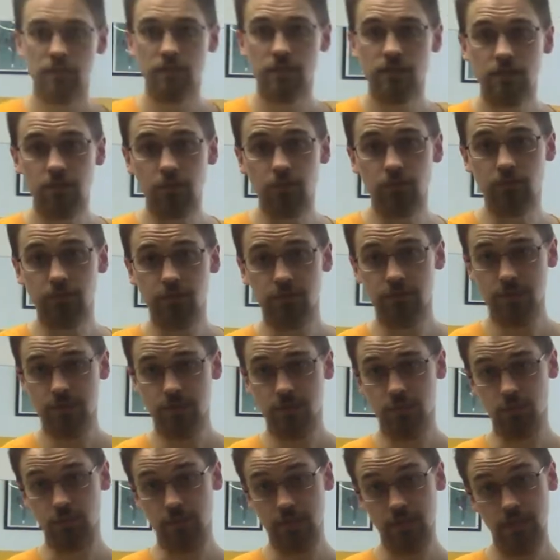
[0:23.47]
So
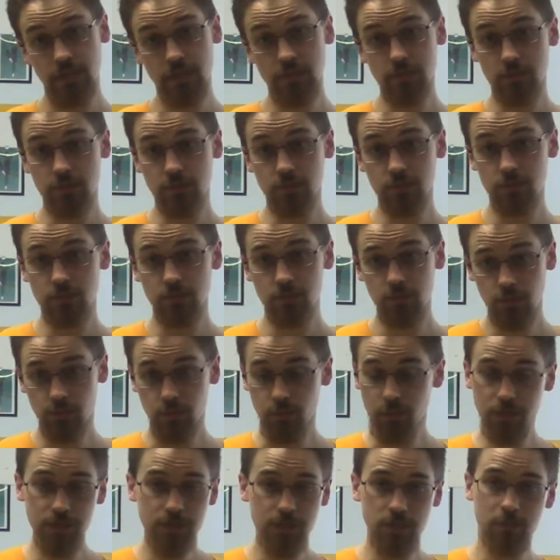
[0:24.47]
first, we'll get into
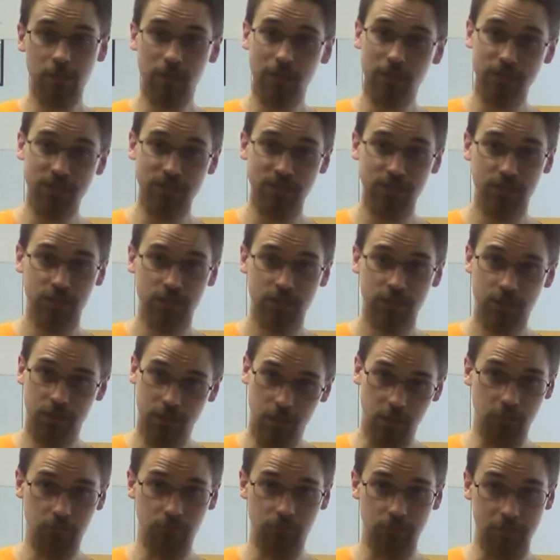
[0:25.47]
where does the punch
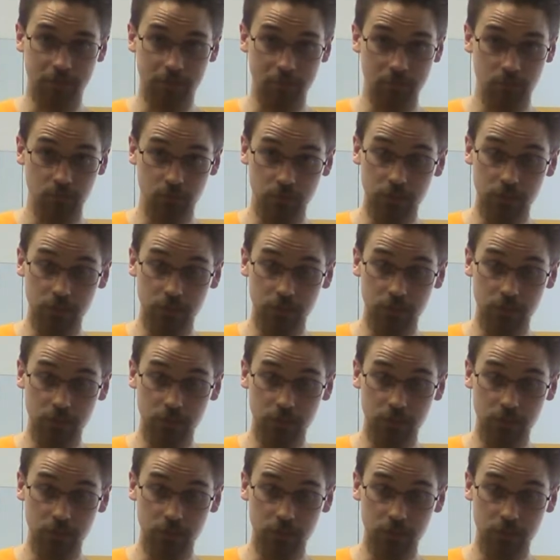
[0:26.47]
come from,